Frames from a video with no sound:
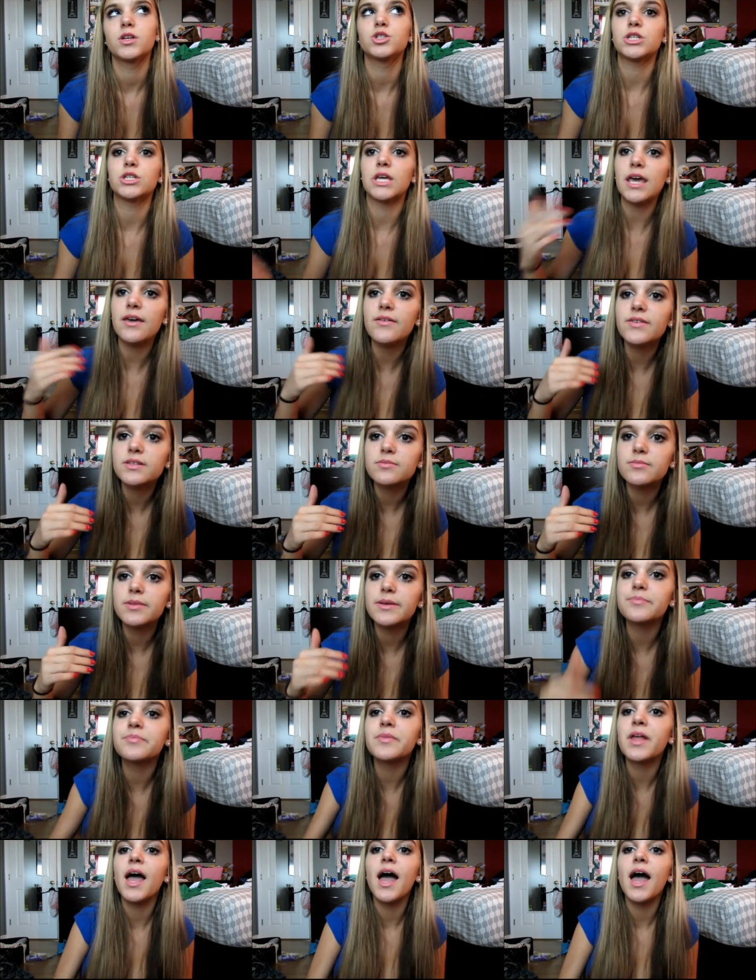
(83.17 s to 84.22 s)
she gave it to
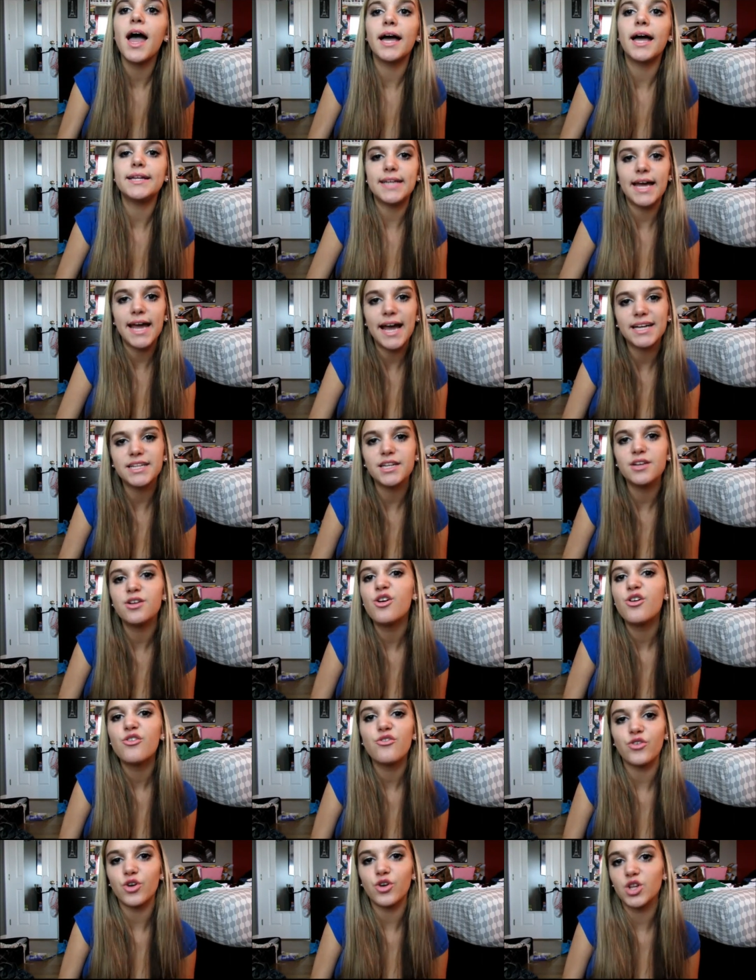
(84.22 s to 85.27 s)
me. And I had it
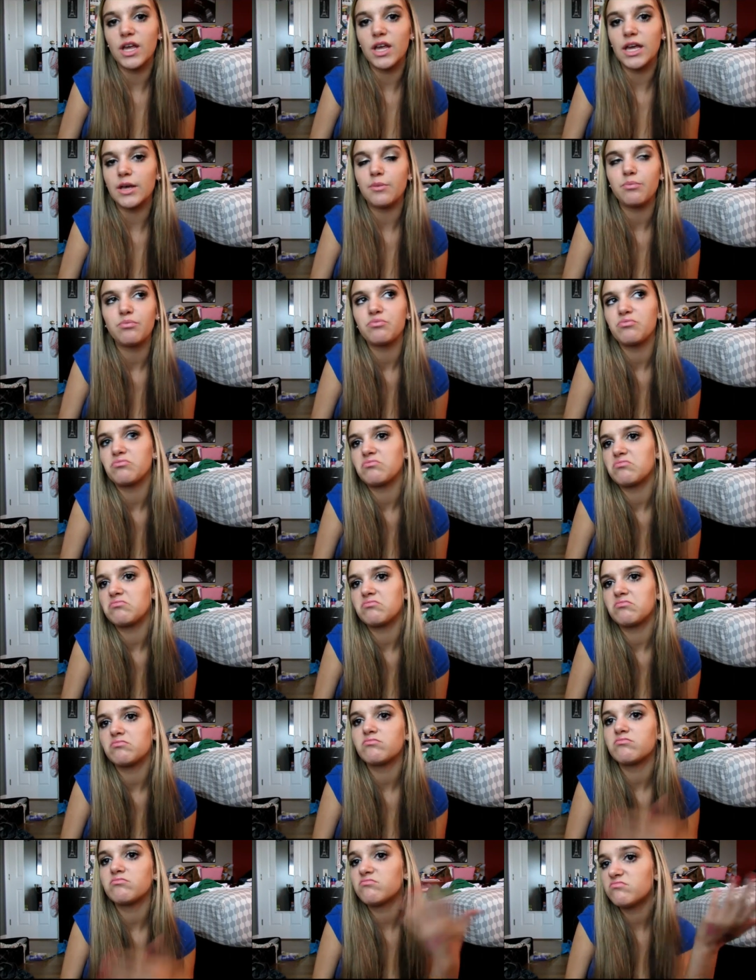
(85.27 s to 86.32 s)
for, like,
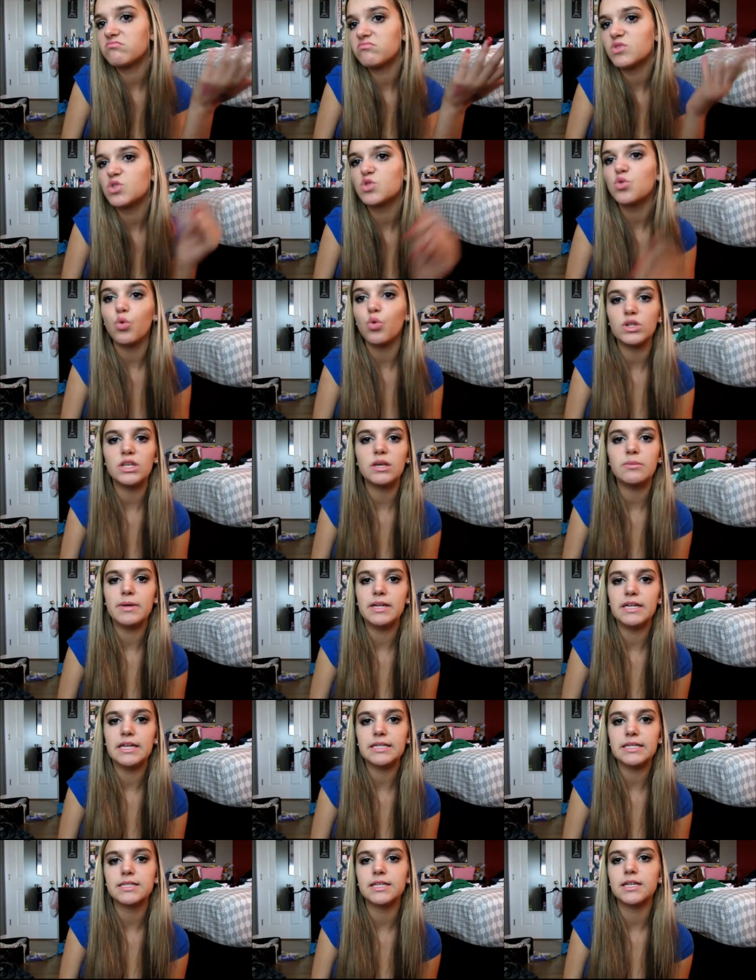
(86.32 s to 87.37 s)
twenty
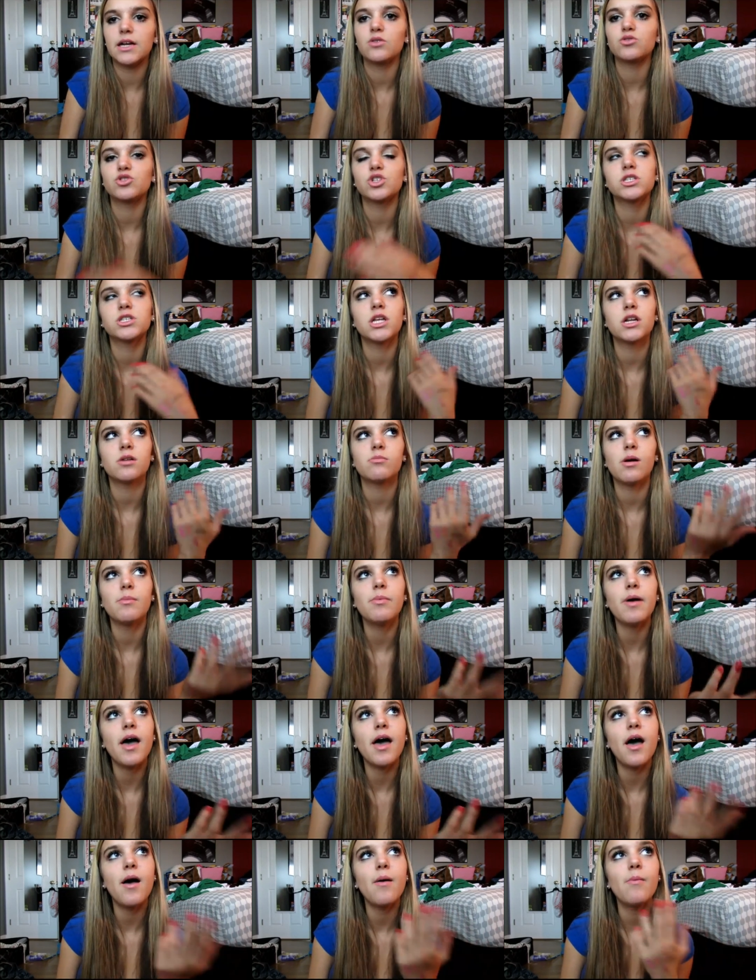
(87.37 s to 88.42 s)
minutes, and I was just sitting on my
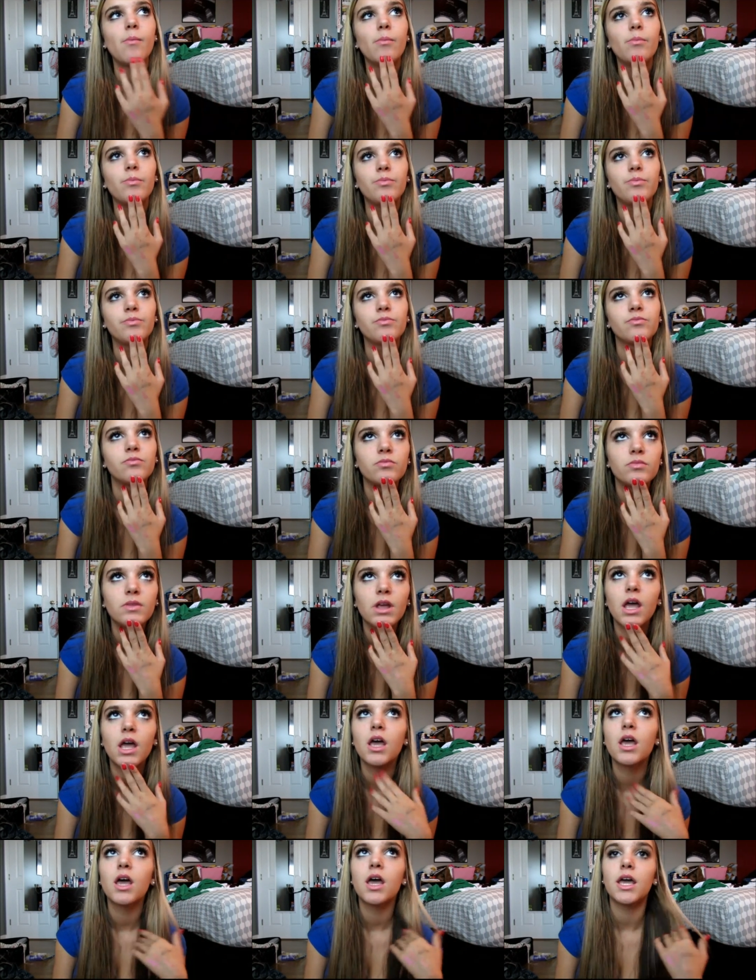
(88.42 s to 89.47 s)
bed
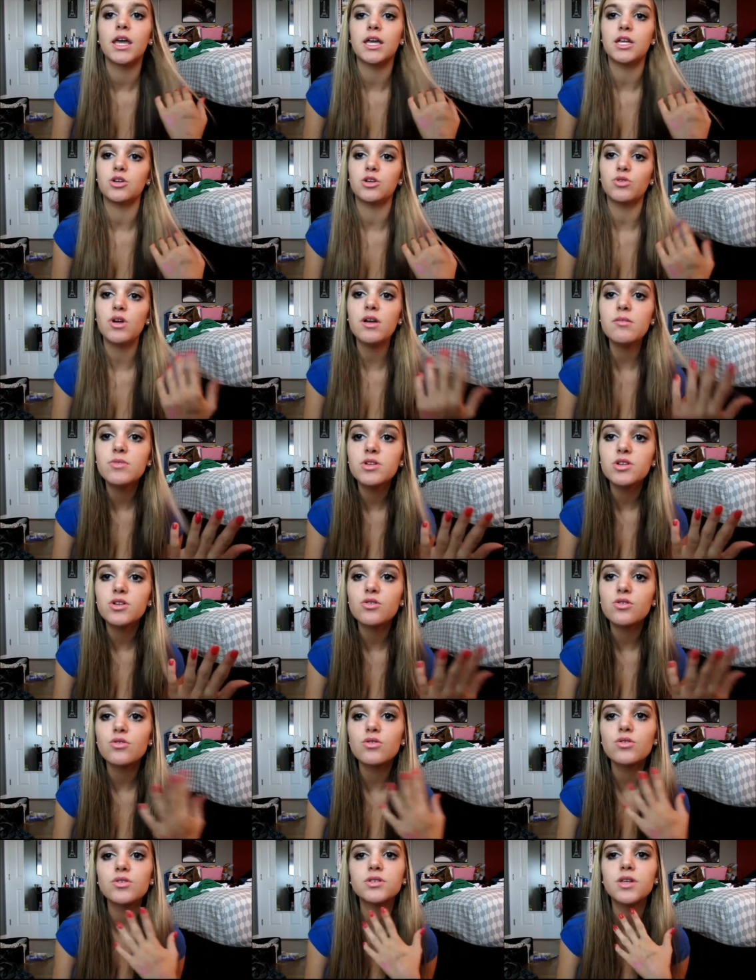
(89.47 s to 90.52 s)
eating ramen
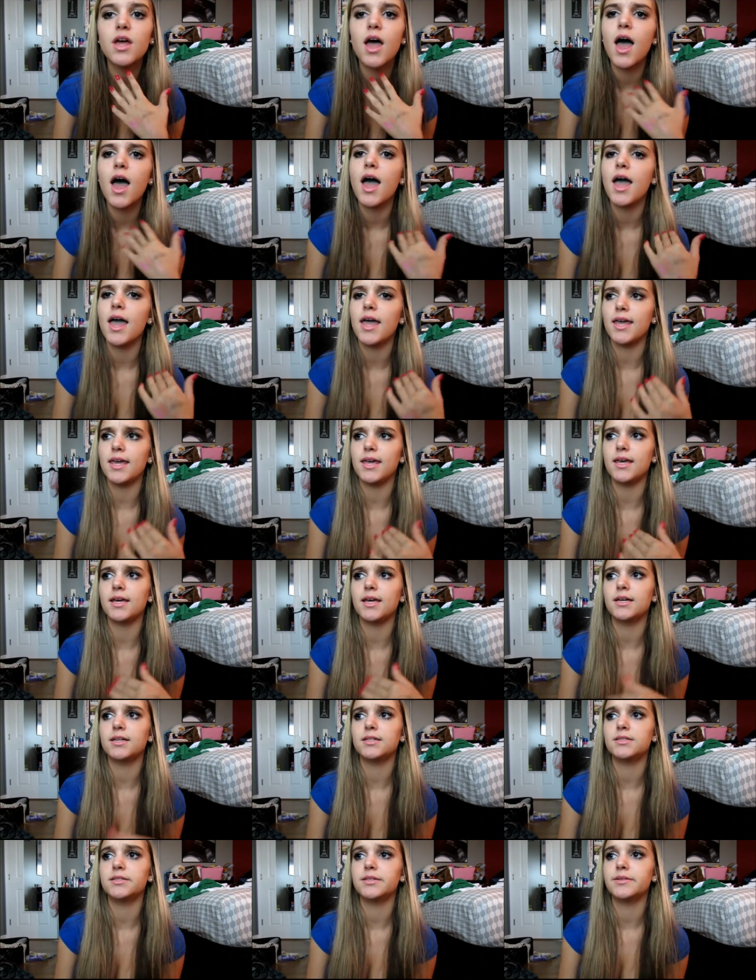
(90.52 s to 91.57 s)
noodles.
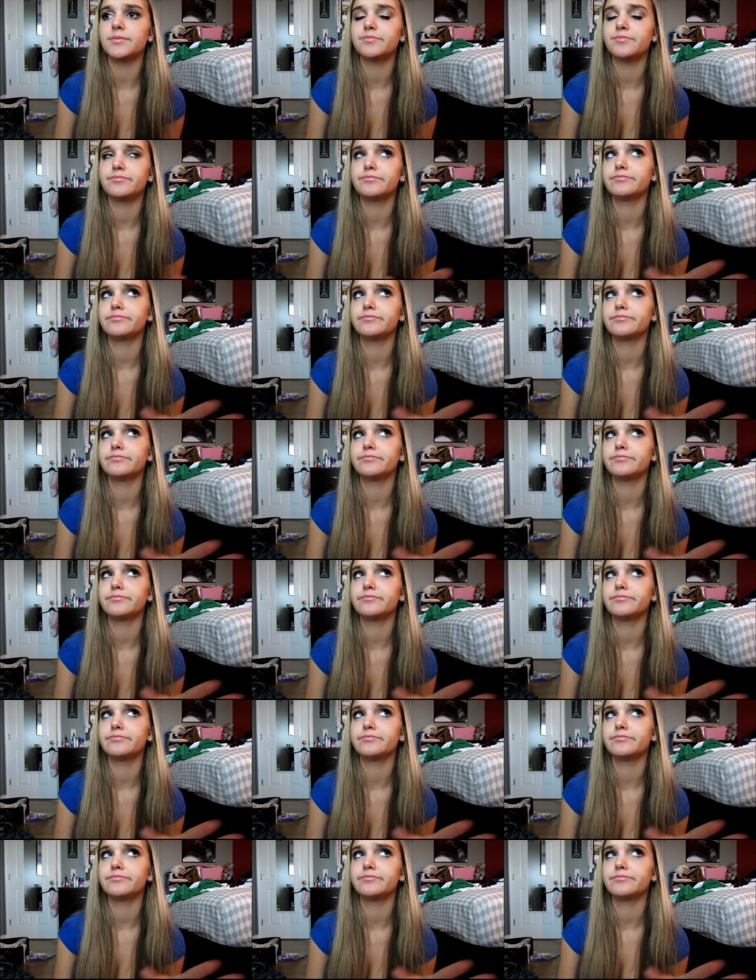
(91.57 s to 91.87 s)
And